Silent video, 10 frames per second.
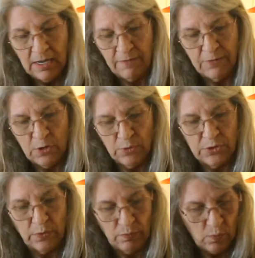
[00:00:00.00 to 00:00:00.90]
if you were
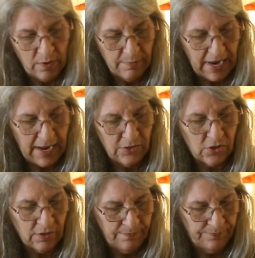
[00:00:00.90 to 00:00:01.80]
doing 1
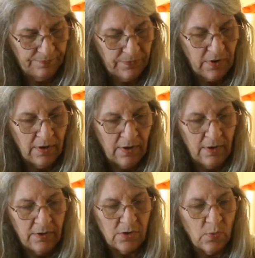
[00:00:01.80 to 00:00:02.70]
batch.
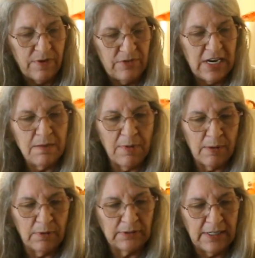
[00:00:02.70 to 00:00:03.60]
So we've
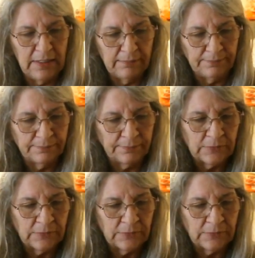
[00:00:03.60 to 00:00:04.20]
debubbled it.